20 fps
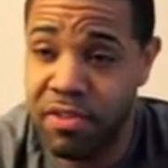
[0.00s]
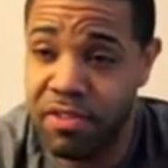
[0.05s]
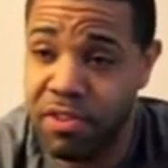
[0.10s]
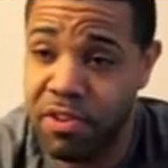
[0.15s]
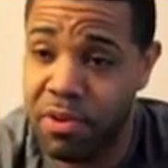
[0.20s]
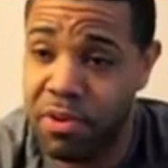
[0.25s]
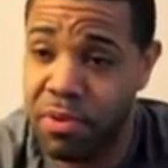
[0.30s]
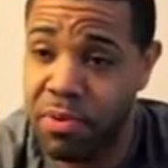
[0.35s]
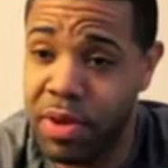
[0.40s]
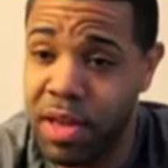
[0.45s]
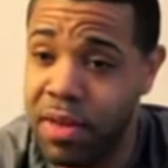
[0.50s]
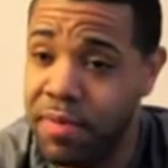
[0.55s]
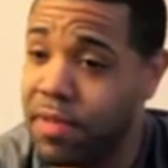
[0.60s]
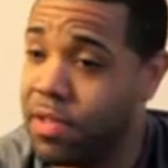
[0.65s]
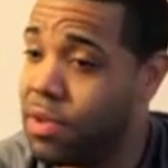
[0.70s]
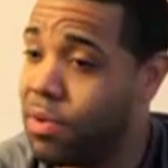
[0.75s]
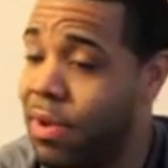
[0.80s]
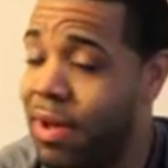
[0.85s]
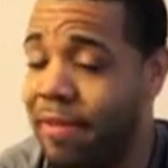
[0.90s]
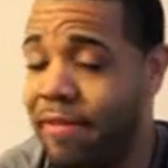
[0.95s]
So
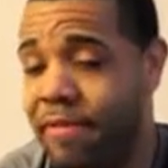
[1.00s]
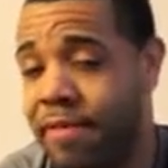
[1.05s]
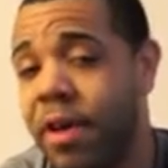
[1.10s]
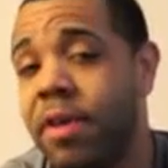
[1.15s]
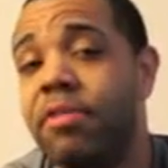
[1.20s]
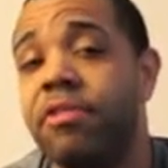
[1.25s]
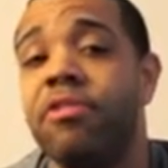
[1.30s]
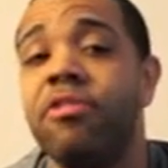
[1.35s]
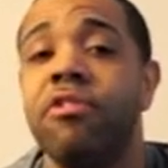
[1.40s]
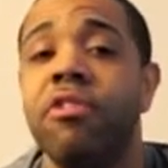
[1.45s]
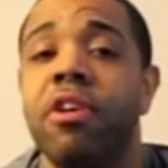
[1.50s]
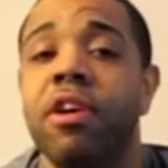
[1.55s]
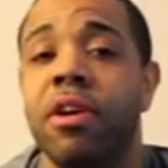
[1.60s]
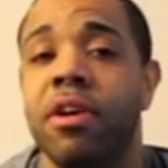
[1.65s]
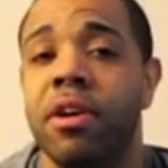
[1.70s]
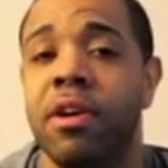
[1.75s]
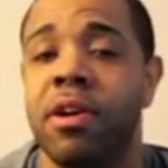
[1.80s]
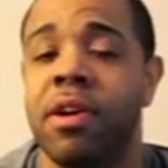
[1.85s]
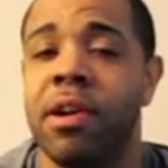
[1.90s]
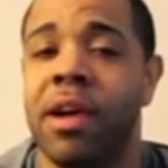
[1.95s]
even though I felt
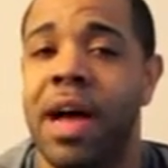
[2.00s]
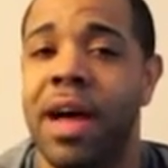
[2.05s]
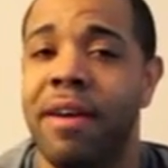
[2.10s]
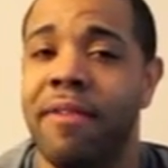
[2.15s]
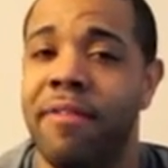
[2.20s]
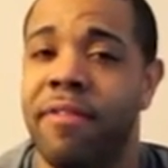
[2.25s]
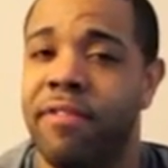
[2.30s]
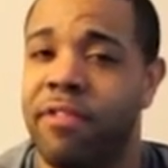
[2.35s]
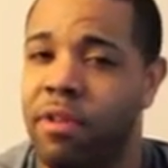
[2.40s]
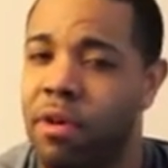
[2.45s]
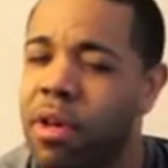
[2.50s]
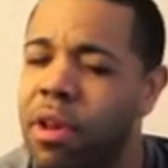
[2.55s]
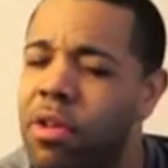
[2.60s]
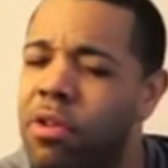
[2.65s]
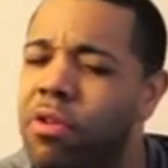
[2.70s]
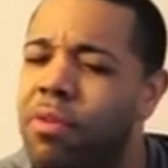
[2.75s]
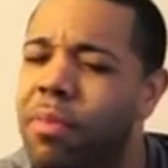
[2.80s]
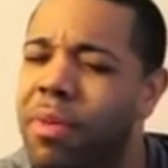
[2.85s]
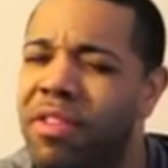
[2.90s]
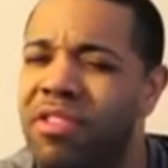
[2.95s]
stronger, I saw a
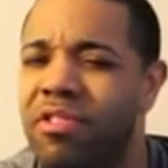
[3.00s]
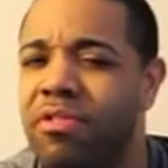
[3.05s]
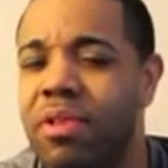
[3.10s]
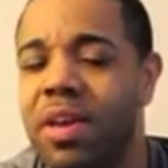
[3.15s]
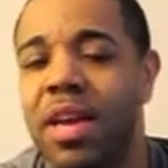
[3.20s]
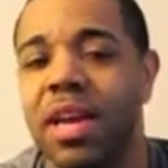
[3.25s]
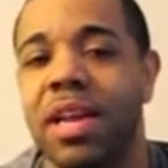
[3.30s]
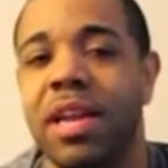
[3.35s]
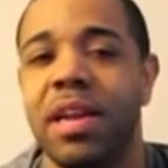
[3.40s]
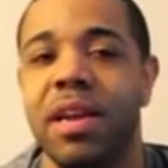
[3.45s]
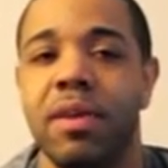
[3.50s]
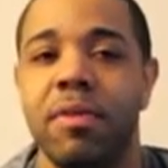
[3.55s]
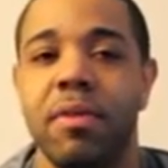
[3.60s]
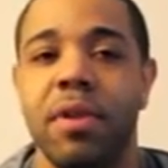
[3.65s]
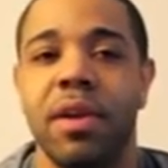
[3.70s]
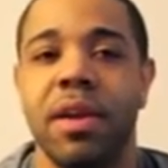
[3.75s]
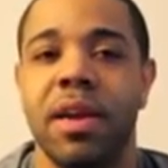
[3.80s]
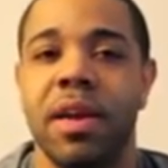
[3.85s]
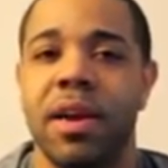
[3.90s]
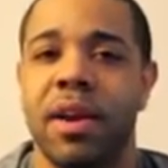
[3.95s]
little muscle gain here
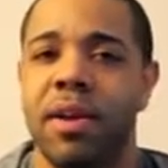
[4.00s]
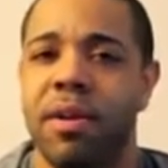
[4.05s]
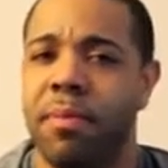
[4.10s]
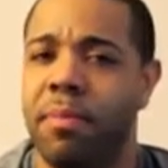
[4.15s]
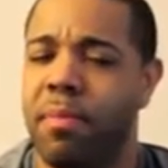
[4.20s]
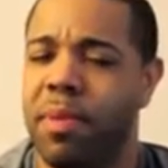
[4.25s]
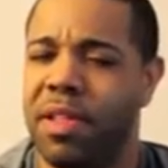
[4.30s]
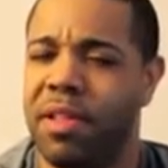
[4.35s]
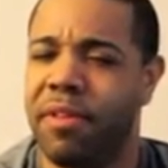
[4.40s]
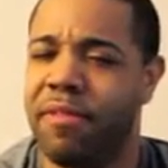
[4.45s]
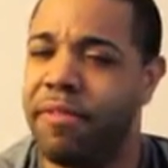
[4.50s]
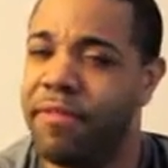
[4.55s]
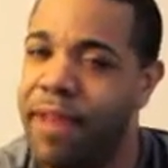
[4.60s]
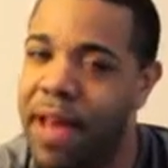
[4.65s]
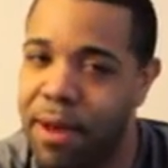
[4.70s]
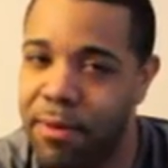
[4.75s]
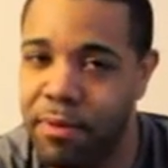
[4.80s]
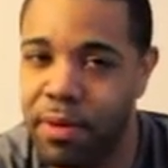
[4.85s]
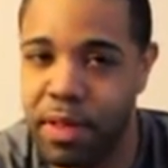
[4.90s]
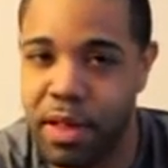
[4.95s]
and there, but the
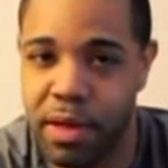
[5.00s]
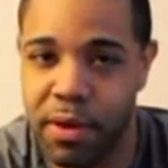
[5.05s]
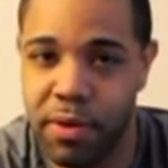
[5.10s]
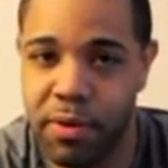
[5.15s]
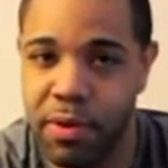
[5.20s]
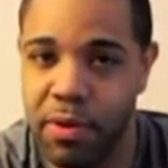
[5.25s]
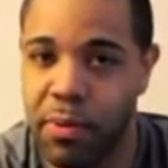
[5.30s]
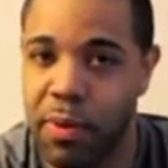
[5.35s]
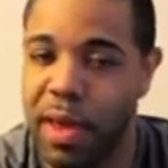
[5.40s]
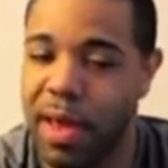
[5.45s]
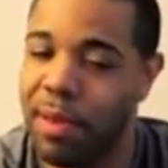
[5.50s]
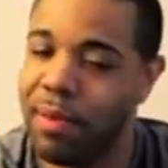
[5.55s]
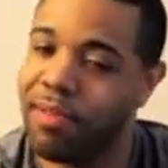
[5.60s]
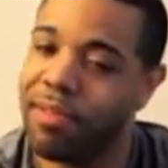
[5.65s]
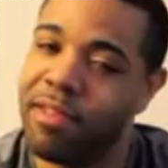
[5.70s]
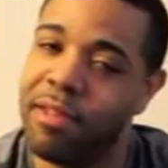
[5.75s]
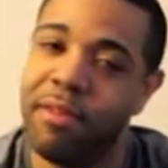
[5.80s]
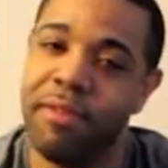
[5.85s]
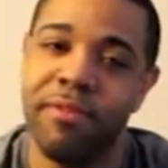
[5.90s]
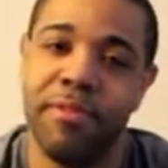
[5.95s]
fat wasn't going away. I was
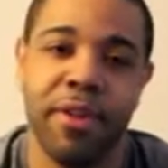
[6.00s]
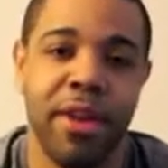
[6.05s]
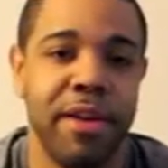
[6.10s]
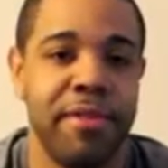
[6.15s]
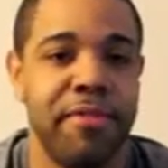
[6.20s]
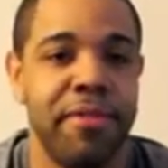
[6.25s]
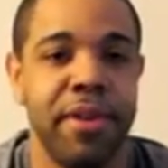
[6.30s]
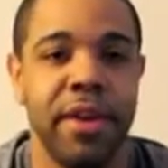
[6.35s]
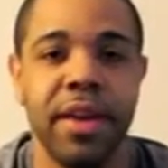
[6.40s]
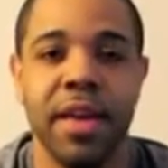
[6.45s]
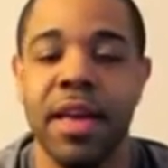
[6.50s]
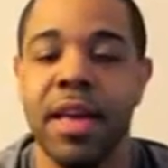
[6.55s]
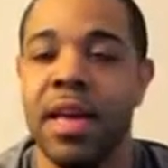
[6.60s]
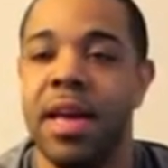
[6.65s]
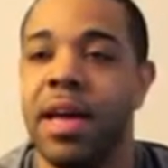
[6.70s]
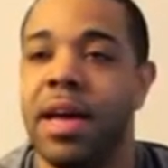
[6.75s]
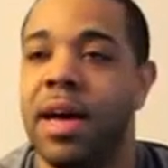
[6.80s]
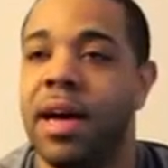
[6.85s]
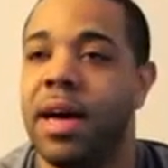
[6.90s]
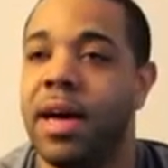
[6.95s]
still fluffy.
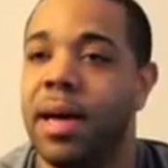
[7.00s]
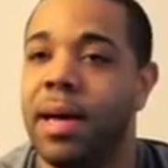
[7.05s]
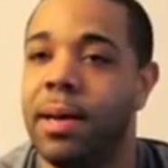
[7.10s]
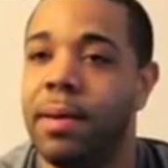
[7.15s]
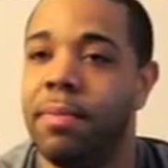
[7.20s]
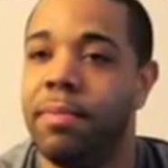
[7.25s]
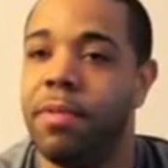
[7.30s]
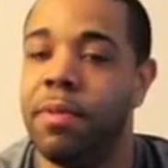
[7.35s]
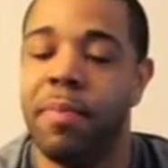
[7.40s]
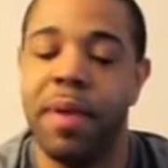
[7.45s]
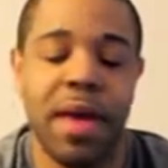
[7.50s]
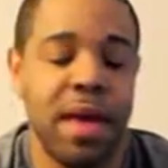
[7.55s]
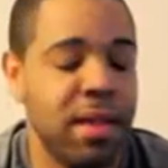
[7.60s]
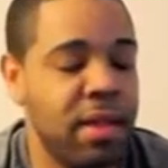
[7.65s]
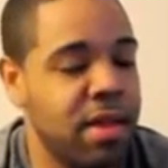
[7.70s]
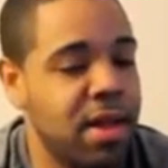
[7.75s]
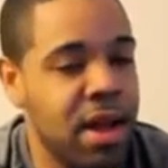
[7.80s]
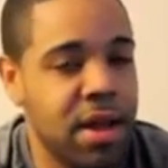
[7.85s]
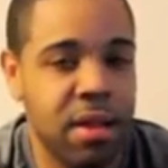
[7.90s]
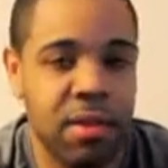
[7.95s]
Um, the pant
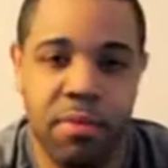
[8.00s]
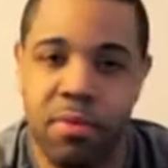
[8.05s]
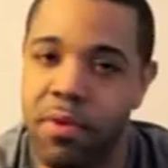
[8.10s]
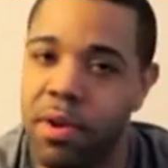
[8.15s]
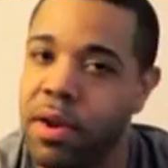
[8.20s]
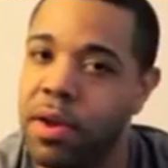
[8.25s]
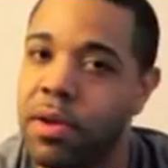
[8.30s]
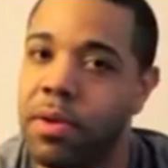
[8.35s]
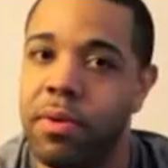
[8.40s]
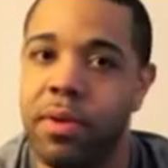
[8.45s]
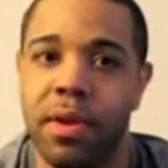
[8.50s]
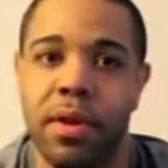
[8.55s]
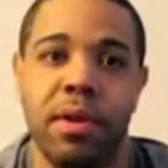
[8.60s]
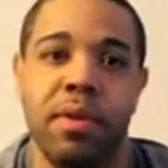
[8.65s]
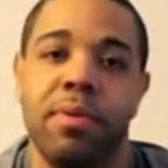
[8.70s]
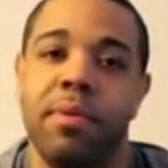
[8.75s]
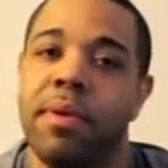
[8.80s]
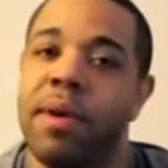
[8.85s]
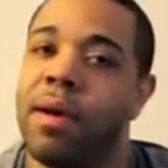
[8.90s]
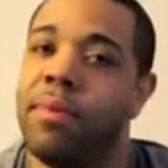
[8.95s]
sizes weren't going
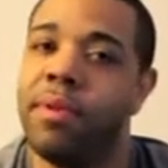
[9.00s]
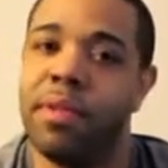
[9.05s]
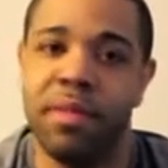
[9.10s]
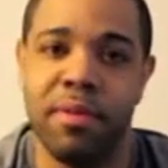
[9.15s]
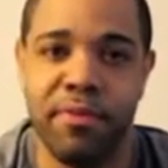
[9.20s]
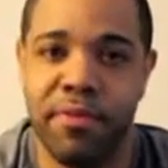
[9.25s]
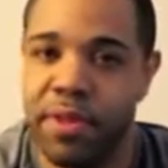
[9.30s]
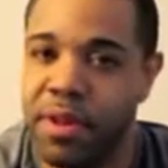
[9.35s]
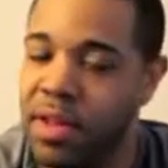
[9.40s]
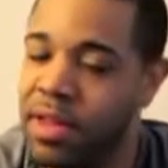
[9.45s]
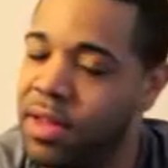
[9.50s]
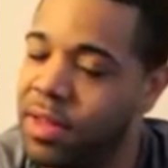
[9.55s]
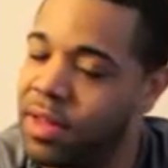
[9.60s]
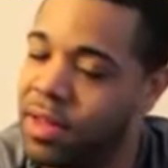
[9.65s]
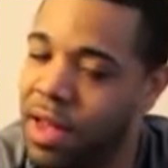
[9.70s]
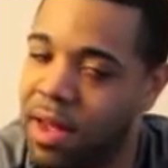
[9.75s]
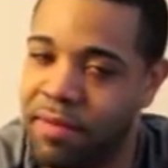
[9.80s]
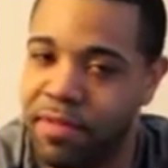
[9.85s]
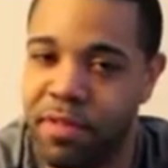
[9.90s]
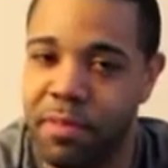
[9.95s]
anywhere. I wasn't feeling
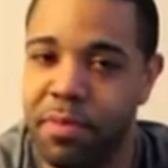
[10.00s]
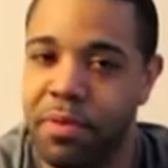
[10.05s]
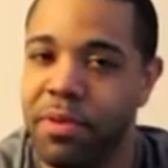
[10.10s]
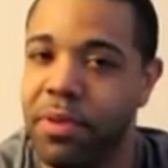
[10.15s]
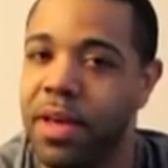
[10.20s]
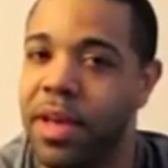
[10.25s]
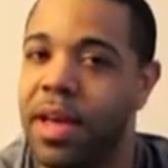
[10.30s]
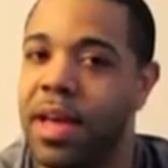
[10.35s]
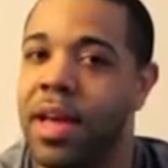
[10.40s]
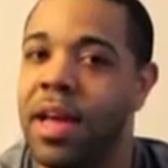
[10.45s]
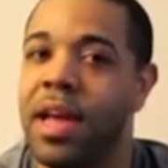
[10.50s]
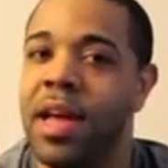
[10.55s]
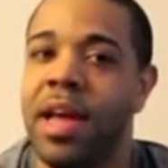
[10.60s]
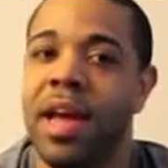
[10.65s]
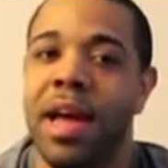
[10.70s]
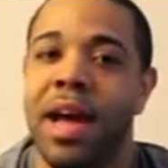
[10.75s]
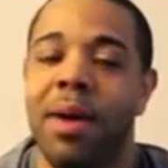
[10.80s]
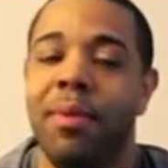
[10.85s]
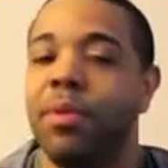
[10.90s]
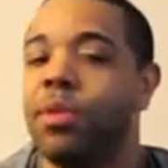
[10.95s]
comfortable yet.
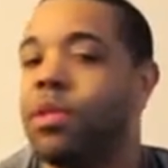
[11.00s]
I